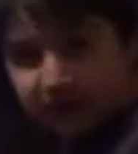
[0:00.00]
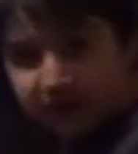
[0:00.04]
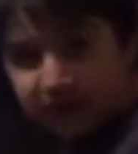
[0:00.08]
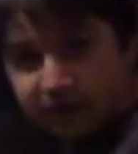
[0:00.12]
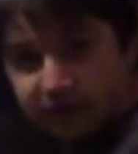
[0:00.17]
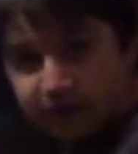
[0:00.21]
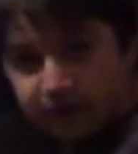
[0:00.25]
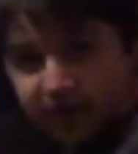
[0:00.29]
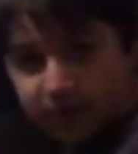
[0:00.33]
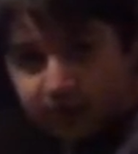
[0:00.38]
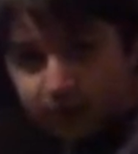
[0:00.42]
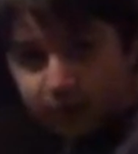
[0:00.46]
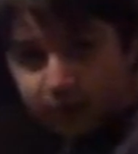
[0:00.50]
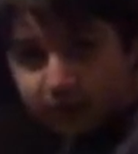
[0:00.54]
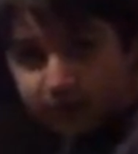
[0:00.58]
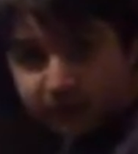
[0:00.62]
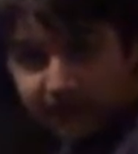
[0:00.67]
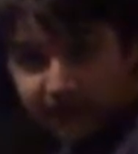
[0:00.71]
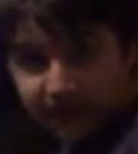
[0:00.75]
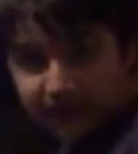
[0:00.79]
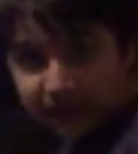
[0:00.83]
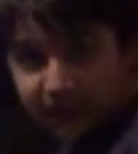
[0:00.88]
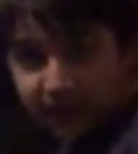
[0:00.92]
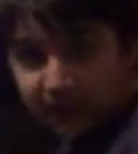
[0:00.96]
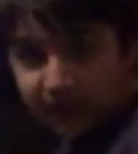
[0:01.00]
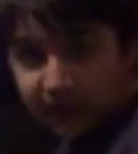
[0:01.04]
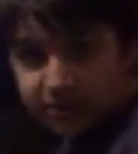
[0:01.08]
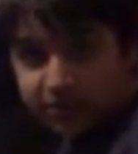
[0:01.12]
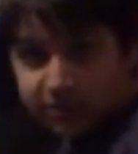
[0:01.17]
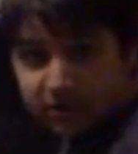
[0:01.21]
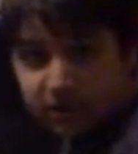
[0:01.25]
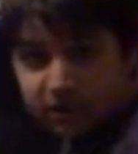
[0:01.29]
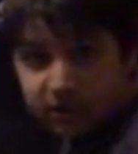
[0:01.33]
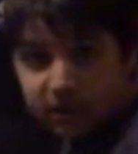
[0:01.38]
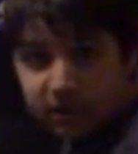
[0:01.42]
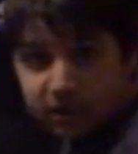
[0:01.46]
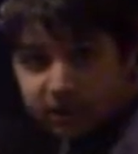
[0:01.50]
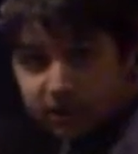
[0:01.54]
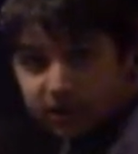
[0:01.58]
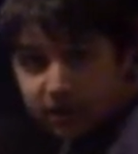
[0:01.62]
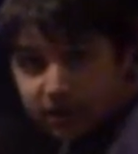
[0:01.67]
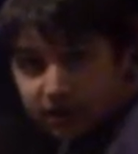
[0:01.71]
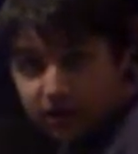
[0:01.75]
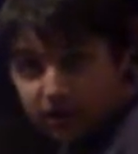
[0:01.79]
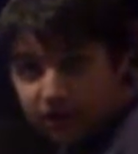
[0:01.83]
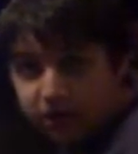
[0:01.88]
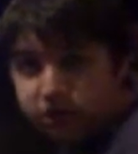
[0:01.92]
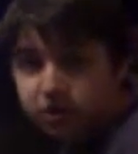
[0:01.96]
have some Game Boy Advance games.
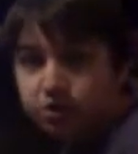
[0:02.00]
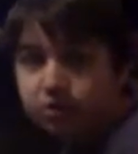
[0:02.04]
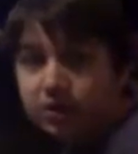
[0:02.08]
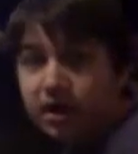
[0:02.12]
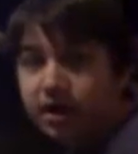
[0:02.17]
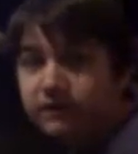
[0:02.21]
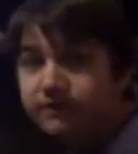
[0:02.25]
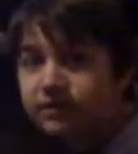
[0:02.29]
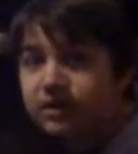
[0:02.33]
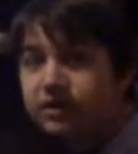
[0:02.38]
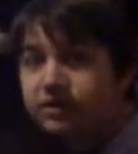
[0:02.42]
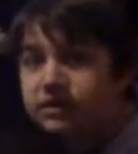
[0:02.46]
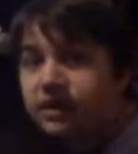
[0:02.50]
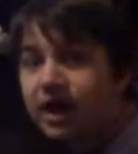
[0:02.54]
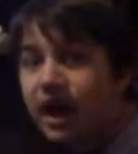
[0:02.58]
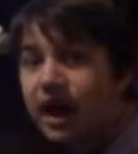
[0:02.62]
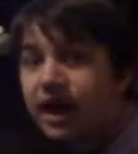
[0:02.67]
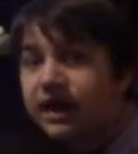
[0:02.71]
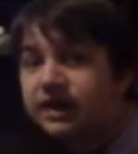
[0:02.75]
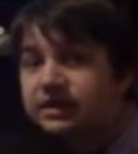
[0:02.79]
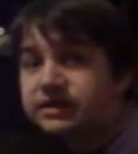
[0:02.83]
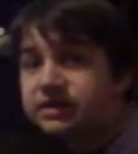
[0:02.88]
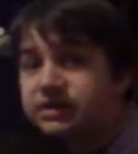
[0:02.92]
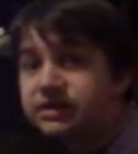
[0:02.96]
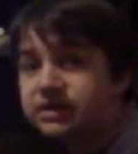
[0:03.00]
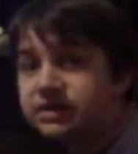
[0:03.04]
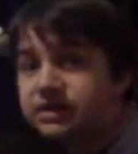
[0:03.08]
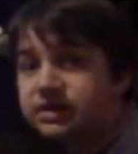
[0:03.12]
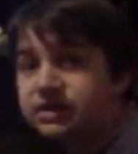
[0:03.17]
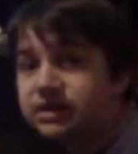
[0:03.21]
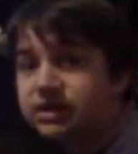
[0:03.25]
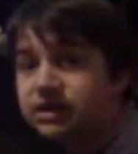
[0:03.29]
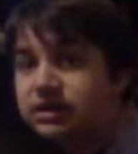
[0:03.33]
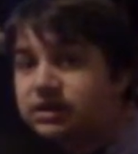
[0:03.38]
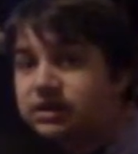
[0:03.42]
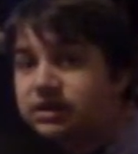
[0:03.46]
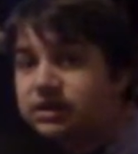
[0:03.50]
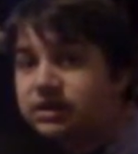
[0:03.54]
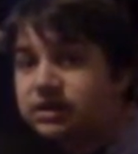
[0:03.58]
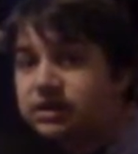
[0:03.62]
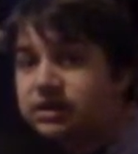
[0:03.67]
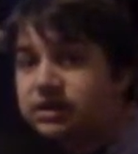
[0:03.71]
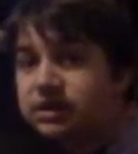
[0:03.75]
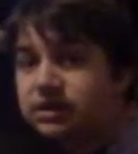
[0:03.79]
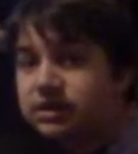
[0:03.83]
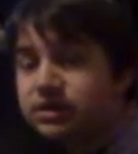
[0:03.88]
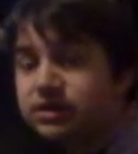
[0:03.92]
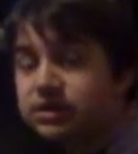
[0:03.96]
I do have a lot
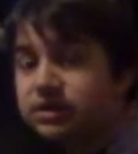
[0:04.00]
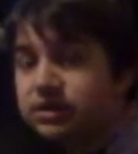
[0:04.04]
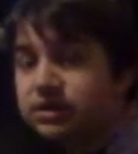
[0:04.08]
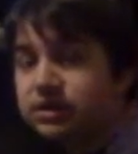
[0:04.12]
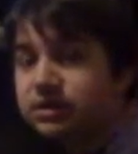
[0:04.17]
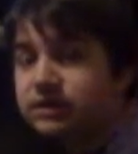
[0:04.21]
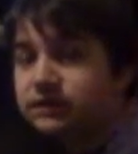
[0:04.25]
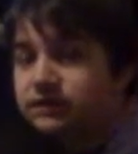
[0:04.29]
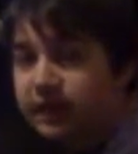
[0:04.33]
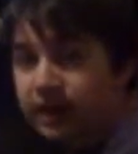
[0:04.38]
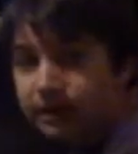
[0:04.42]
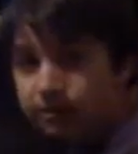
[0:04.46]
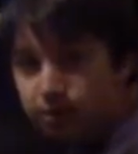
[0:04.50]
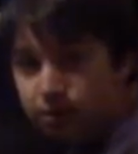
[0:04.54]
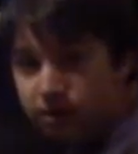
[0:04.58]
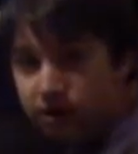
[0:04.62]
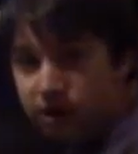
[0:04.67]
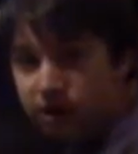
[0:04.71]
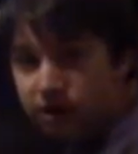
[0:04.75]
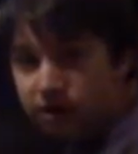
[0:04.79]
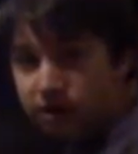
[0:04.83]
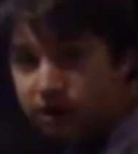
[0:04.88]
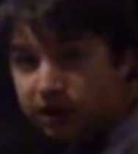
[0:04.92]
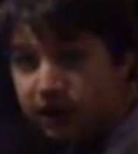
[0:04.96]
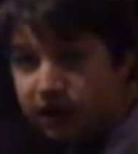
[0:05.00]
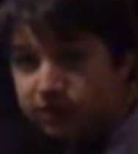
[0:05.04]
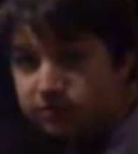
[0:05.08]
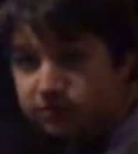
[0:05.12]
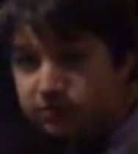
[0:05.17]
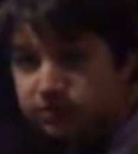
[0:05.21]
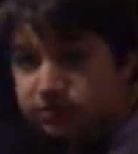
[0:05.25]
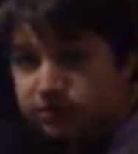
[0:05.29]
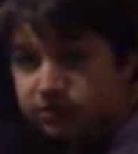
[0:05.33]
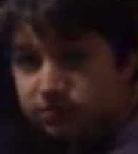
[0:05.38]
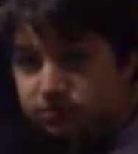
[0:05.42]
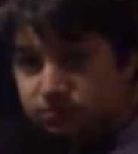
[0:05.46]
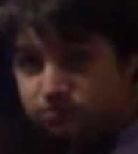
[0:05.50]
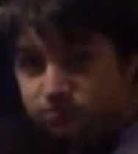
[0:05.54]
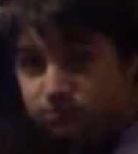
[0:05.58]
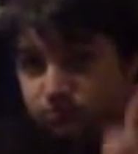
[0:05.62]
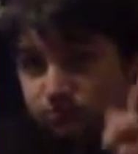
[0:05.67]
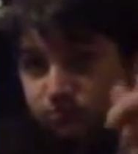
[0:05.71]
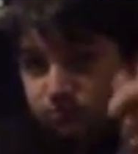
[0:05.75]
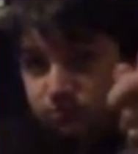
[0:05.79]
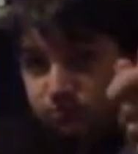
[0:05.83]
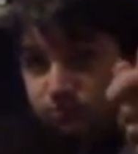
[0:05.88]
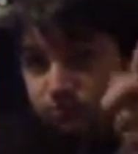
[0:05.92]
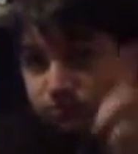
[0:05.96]
of Game Boy Color games.
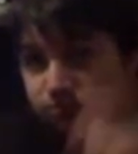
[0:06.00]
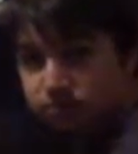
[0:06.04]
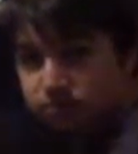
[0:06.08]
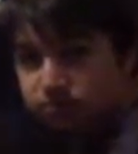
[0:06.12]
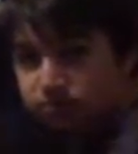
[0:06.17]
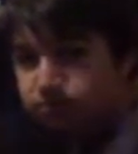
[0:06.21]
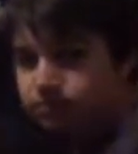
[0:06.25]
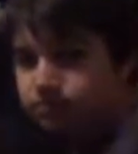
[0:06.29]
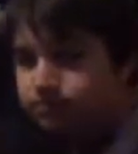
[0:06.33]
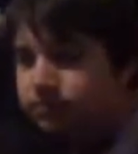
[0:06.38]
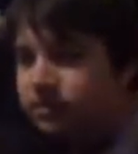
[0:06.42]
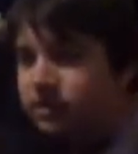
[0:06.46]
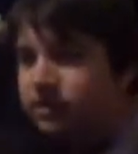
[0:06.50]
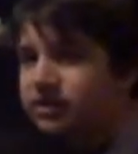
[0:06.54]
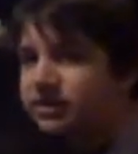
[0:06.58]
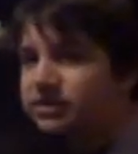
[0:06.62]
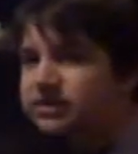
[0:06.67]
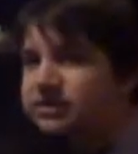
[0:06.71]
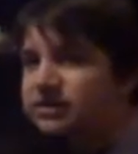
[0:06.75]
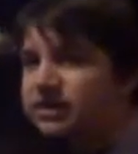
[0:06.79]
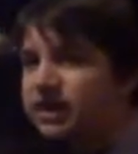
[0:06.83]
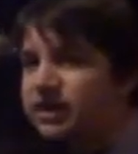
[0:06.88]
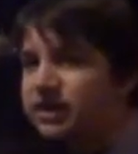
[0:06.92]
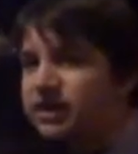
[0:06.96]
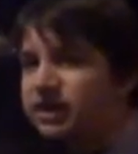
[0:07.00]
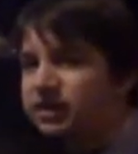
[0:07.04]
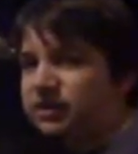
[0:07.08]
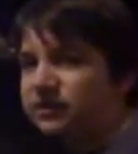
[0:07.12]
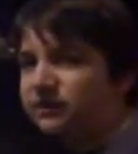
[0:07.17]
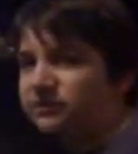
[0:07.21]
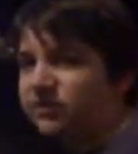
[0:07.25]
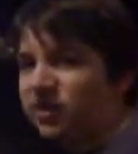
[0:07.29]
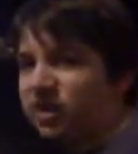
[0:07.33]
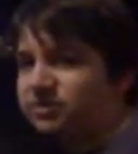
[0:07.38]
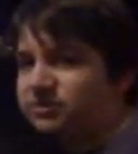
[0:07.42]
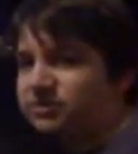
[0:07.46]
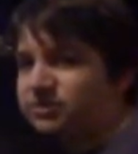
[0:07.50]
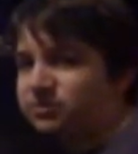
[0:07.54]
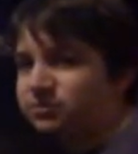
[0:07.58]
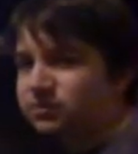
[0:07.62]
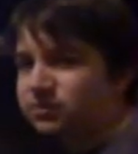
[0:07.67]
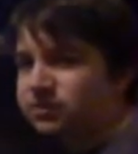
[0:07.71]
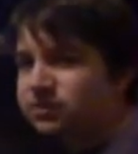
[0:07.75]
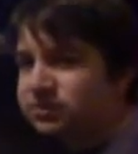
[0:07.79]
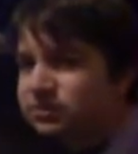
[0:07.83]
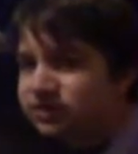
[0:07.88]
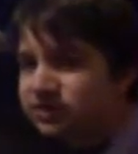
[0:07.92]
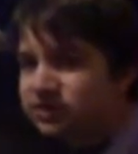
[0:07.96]
But it's not like the famous
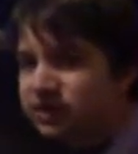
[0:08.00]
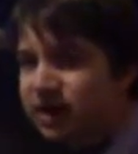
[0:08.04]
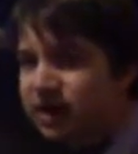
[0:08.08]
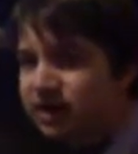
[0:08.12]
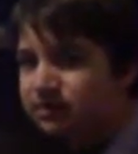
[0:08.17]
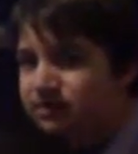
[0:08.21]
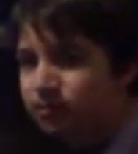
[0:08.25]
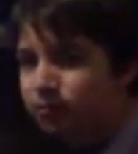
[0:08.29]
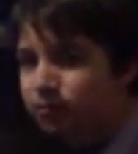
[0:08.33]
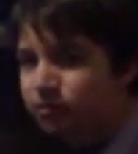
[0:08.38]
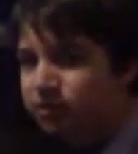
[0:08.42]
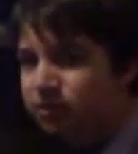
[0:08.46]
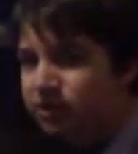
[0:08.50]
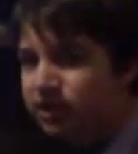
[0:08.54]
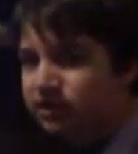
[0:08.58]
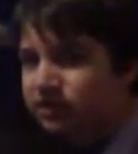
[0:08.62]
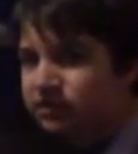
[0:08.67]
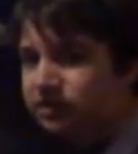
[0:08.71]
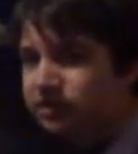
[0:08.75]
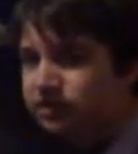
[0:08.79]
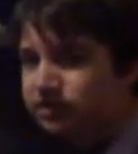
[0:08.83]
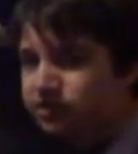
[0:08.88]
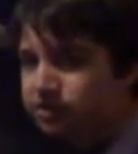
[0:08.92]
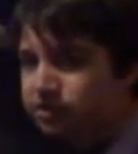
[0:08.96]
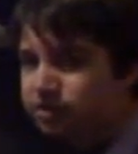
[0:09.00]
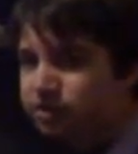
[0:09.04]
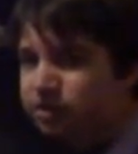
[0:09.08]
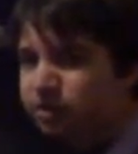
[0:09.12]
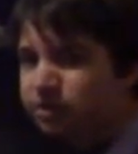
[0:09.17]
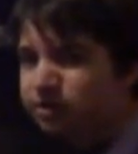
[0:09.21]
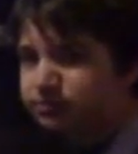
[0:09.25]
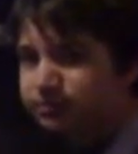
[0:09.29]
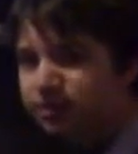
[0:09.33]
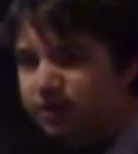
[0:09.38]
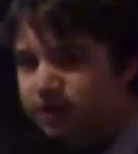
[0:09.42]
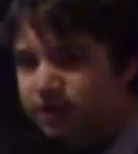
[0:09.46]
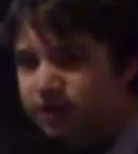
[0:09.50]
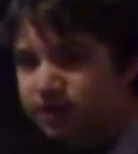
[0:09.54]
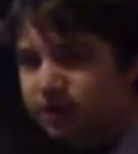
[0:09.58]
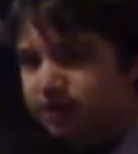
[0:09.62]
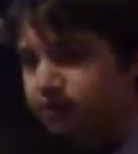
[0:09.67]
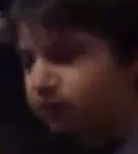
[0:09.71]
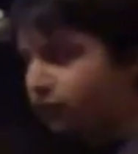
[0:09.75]
ones. It's kind of more like the third-party